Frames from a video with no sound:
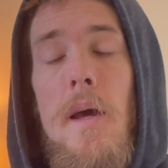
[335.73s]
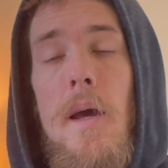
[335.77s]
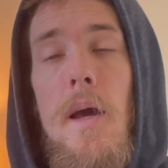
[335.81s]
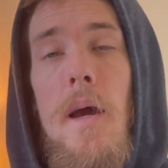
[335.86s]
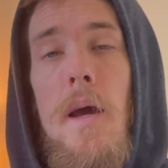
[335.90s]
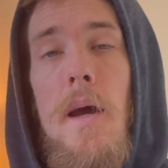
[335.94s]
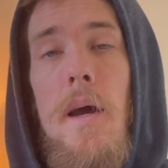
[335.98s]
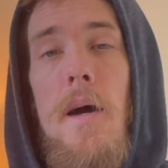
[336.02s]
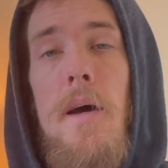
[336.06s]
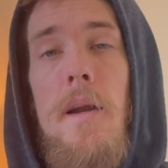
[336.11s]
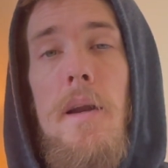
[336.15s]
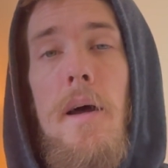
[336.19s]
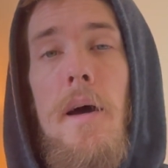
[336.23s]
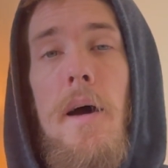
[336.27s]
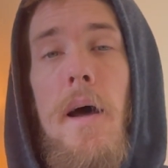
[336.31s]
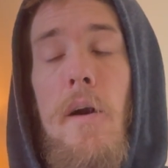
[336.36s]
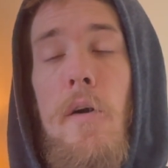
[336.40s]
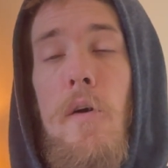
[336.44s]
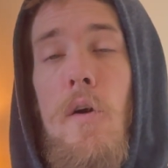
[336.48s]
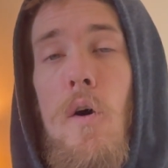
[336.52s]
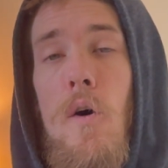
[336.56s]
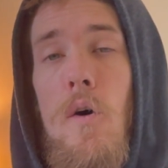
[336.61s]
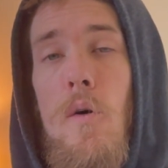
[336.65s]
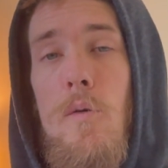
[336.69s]
And I
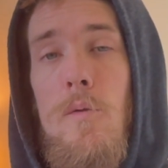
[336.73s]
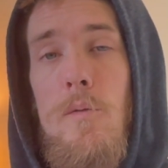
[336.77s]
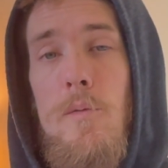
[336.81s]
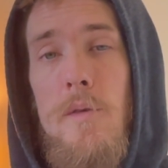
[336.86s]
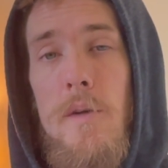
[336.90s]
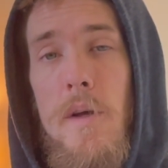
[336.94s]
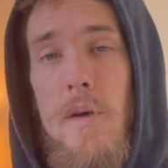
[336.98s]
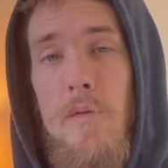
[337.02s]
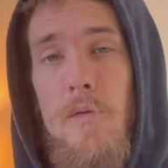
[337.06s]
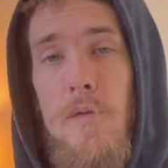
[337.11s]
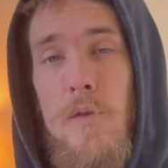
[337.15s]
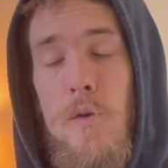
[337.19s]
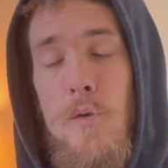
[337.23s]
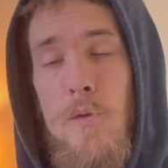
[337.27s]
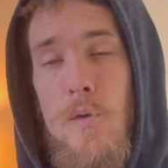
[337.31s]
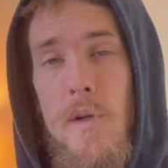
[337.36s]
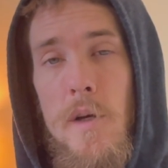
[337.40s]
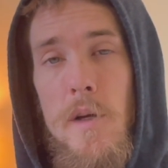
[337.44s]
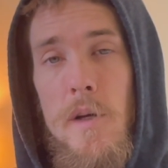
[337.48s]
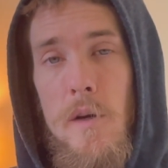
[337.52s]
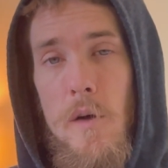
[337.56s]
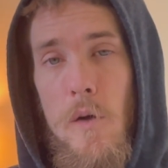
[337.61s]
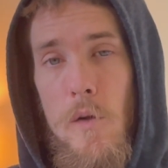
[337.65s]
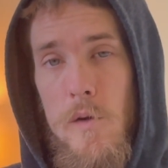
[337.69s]
don't know if you
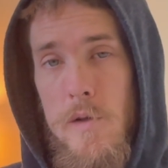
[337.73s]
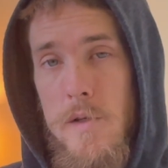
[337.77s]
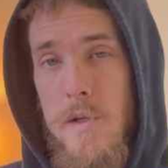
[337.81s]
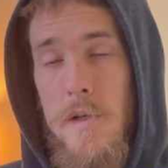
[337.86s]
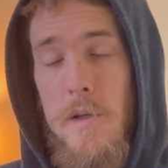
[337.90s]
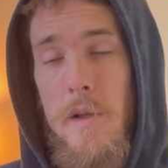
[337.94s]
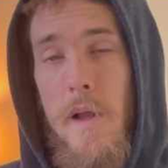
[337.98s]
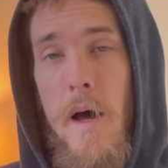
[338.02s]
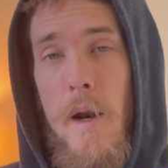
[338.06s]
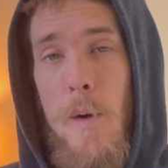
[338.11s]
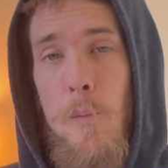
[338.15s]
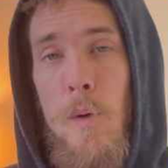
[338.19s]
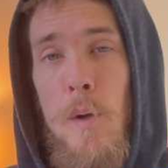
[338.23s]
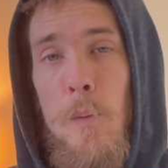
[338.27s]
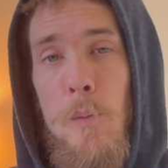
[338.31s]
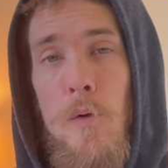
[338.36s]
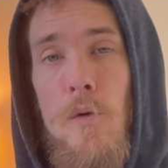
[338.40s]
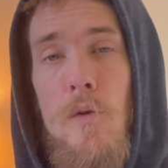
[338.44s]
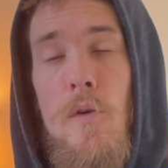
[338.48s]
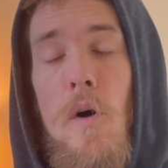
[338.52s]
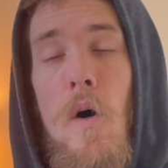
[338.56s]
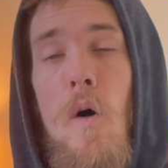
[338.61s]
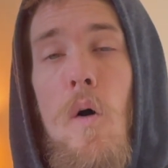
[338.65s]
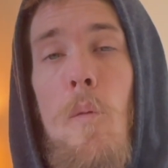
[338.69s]
did know this, a lot of people
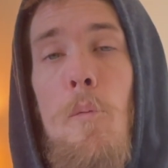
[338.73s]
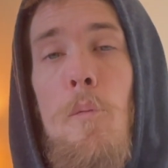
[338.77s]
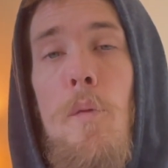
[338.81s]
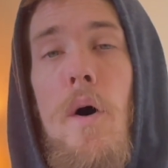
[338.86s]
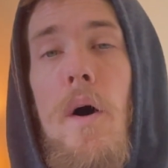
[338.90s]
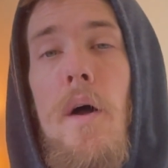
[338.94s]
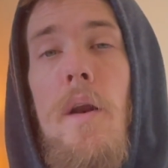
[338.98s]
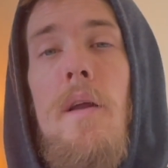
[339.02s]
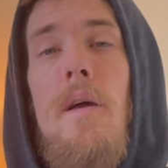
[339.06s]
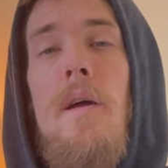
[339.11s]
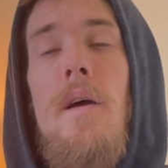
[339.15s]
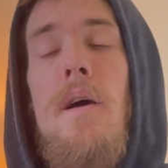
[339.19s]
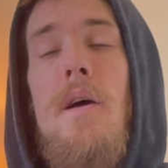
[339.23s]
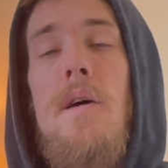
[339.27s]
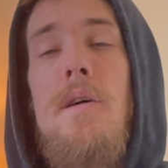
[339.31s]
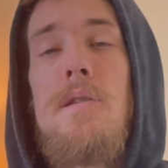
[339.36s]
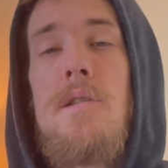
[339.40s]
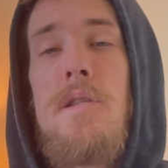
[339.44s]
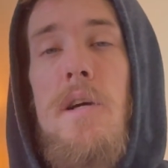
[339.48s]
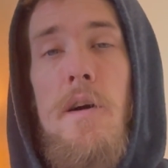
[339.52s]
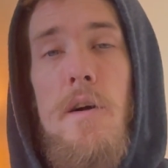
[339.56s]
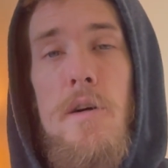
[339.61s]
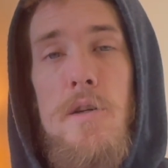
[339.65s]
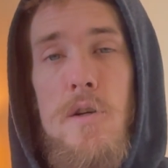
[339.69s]
don't, but
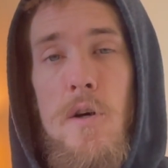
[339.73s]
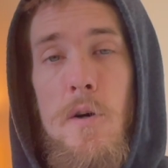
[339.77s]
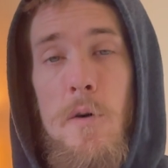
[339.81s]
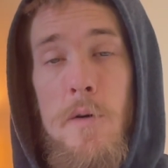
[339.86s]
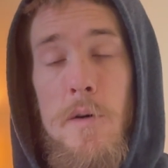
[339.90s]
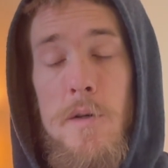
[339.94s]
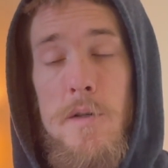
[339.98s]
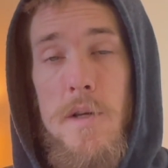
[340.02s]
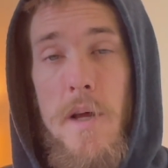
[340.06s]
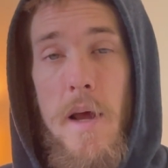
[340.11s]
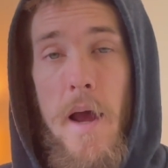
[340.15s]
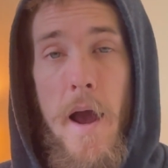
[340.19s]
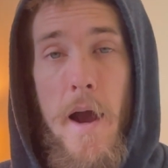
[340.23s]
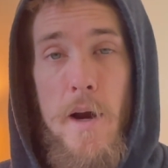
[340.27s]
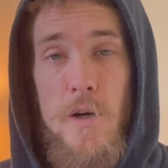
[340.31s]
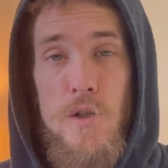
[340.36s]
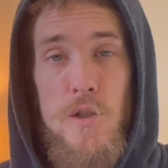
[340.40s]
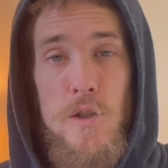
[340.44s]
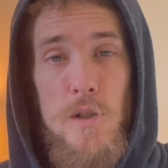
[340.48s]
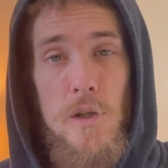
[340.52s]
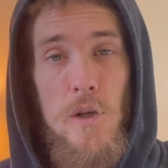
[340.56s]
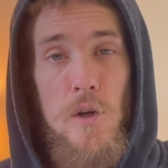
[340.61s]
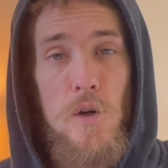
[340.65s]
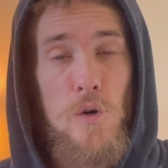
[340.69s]
serotonin is
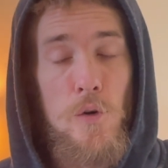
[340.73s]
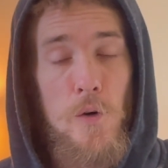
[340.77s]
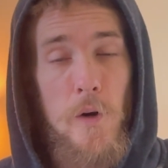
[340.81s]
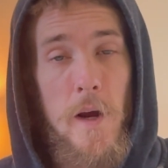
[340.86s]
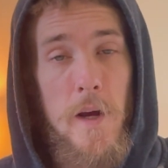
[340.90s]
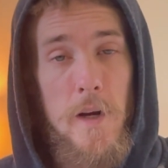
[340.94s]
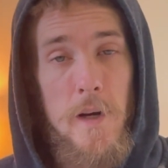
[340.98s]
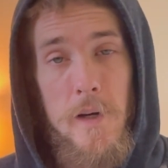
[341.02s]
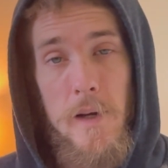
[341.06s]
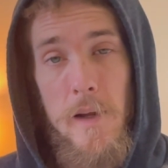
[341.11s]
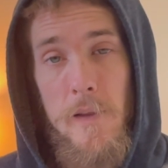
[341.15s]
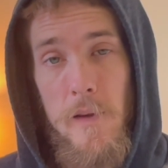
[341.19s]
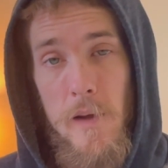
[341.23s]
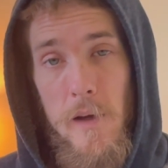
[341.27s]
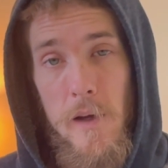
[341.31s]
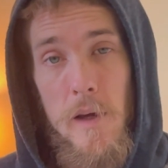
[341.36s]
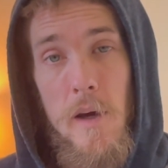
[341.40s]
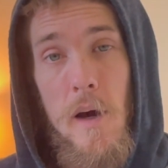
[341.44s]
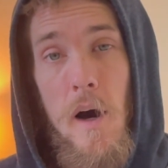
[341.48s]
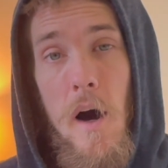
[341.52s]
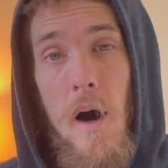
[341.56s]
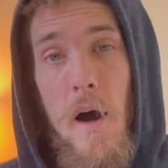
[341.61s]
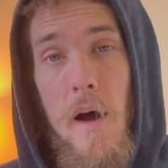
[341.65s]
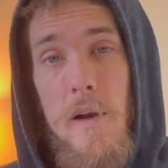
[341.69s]
actually created in the
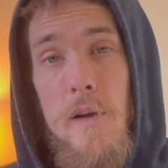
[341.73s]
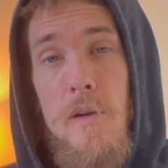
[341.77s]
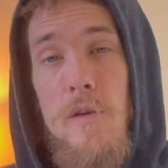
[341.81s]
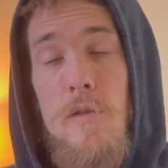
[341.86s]
gut.